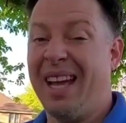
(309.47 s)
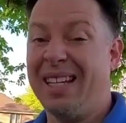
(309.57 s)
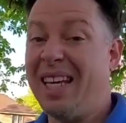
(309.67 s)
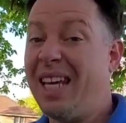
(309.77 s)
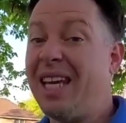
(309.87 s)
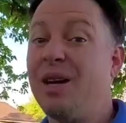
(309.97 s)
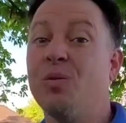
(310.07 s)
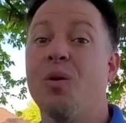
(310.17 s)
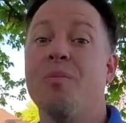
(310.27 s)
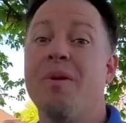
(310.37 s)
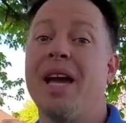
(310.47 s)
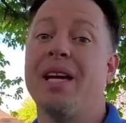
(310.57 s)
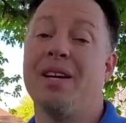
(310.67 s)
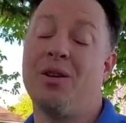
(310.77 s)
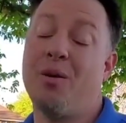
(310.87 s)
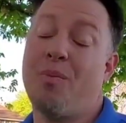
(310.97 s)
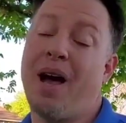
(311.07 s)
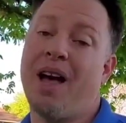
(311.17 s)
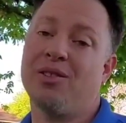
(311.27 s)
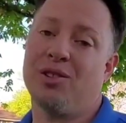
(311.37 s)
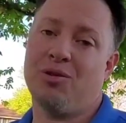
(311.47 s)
and he will make your path